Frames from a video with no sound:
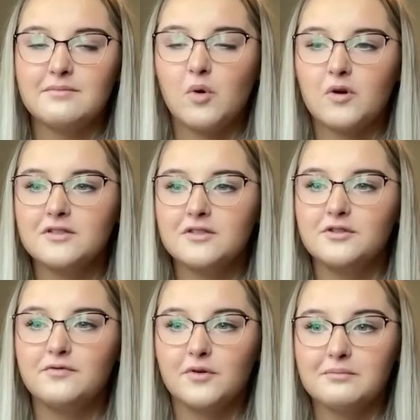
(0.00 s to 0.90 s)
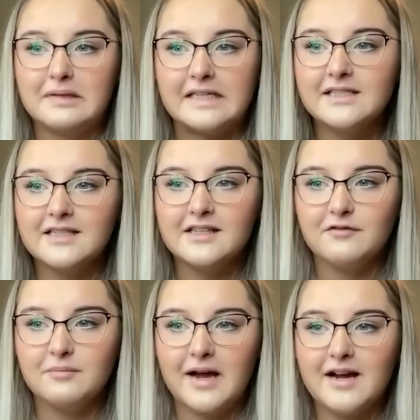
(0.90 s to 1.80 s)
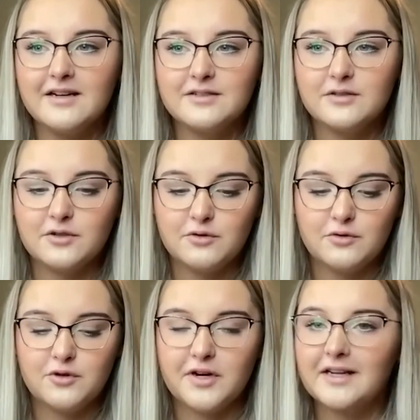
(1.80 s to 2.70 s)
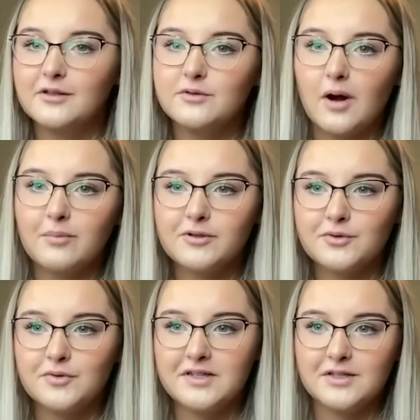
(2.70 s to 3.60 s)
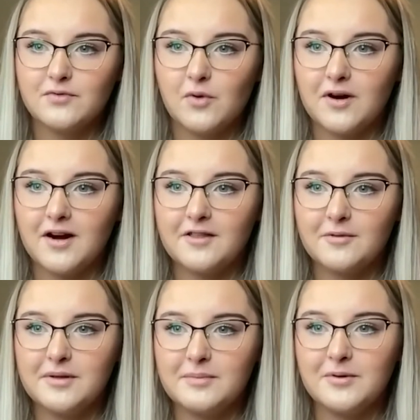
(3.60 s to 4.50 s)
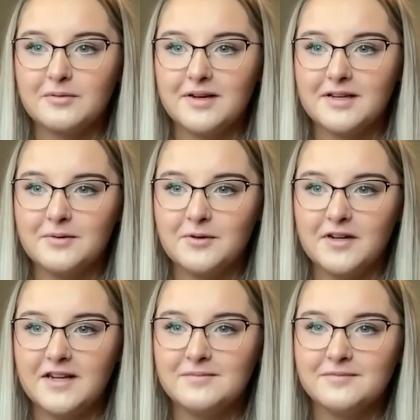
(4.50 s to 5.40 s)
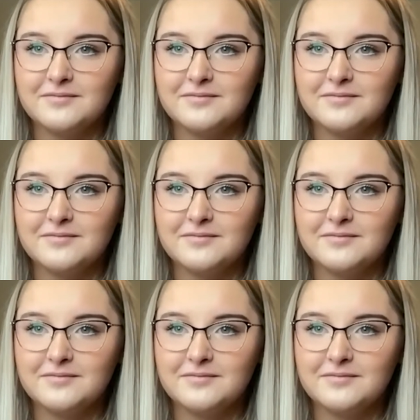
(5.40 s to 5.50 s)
important for me to give back to create those opportunities for other people in my community.